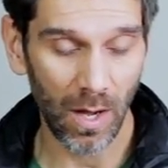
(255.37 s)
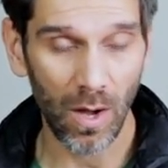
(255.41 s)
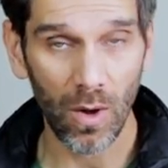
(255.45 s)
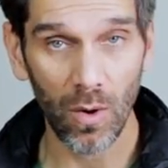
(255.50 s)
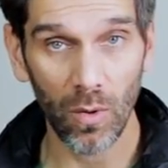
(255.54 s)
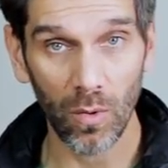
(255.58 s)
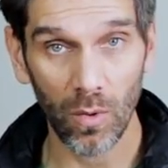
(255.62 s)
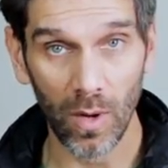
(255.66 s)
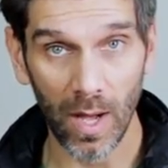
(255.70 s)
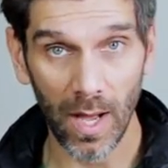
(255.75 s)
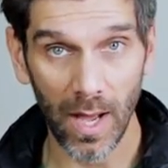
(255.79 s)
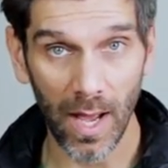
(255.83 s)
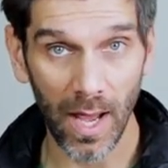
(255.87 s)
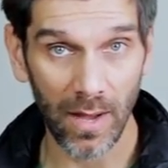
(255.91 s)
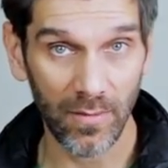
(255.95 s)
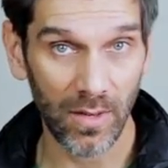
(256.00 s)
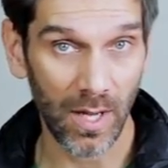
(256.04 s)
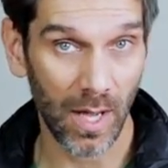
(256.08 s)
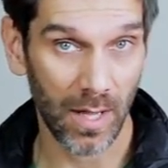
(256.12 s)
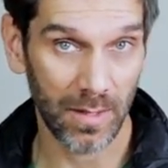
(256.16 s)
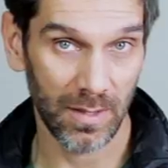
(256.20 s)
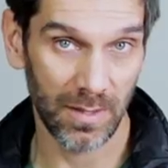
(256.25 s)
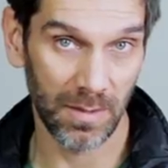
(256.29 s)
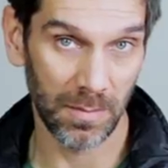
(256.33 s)
oh, I've
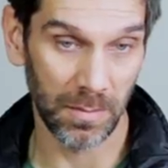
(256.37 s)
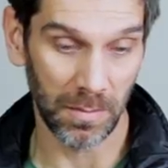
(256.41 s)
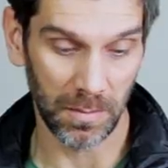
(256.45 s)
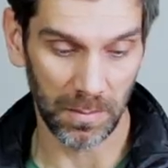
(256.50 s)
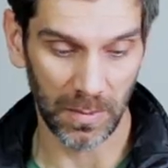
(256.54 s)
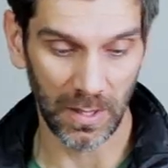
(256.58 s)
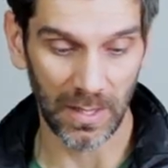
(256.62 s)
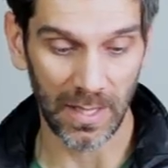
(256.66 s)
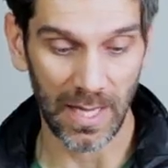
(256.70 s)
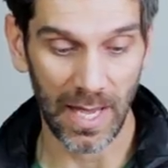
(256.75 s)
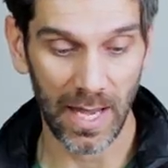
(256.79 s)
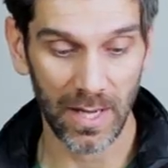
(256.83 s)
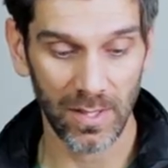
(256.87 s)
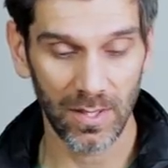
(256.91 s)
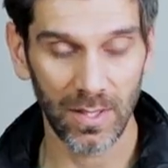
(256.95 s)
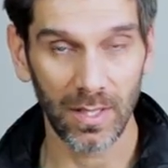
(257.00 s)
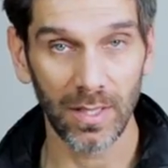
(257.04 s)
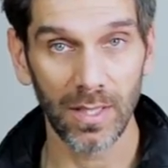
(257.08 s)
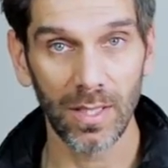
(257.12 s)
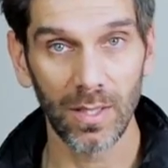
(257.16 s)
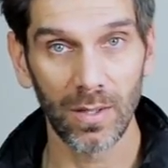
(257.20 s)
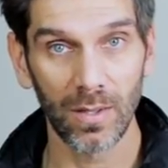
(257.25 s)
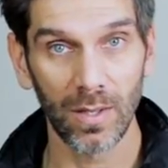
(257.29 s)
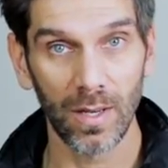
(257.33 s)
got some glass
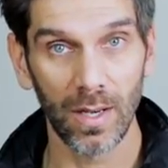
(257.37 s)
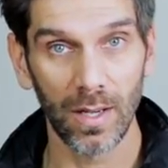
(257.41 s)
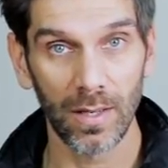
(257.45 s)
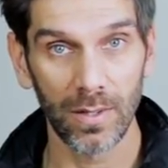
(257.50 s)
cleaner